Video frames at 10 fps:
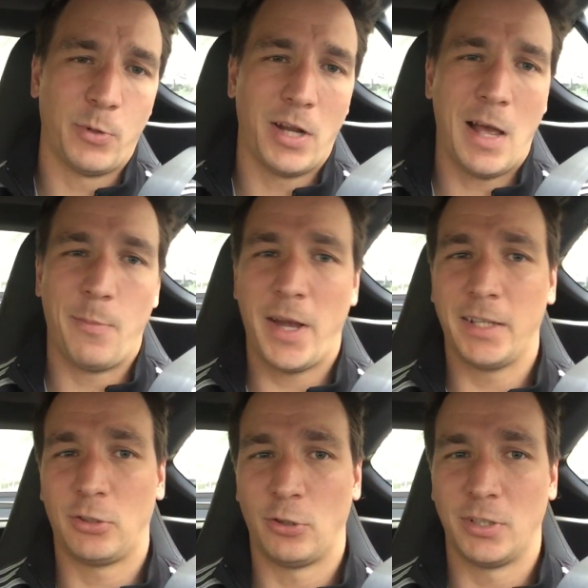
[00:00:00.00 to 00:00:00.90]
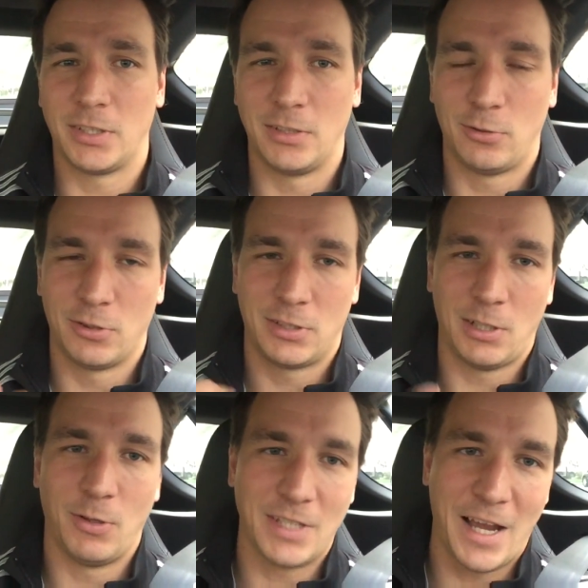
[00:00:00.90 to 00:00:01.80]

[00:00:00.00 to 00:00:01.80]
but I might turn this into a series.